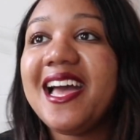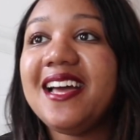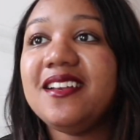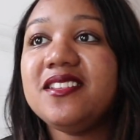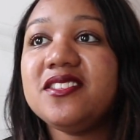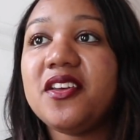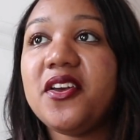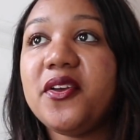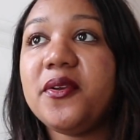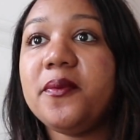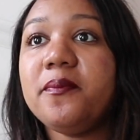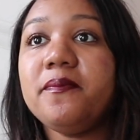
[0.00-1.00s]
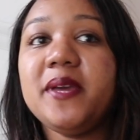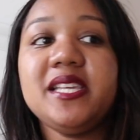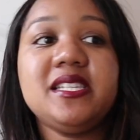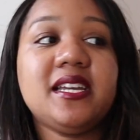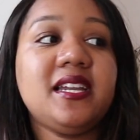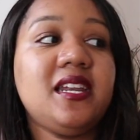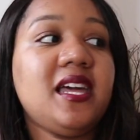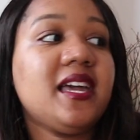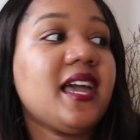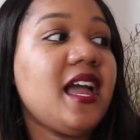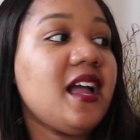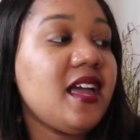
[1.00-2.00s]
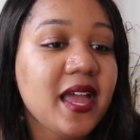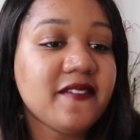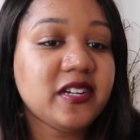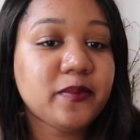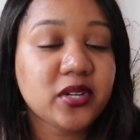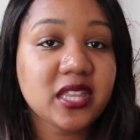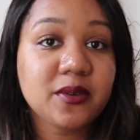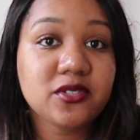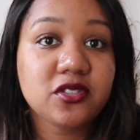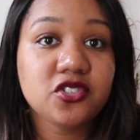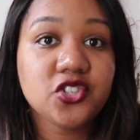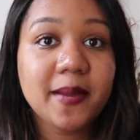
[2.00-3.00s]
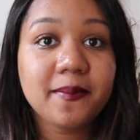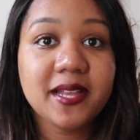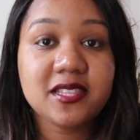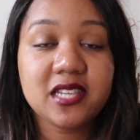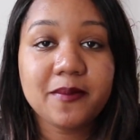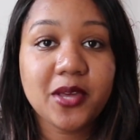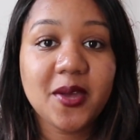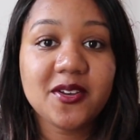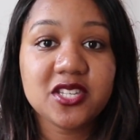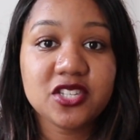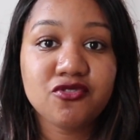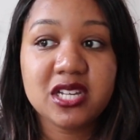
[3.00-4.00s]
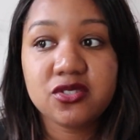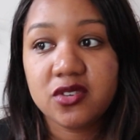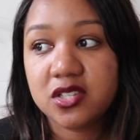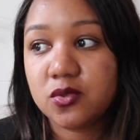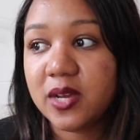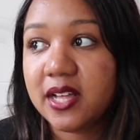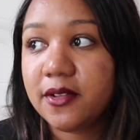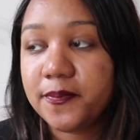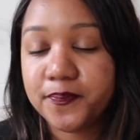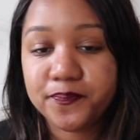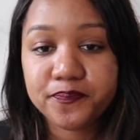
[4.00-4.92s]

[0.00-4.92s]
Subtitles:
And so basically like everybody that was on the trip ended up going to this restaurant as well.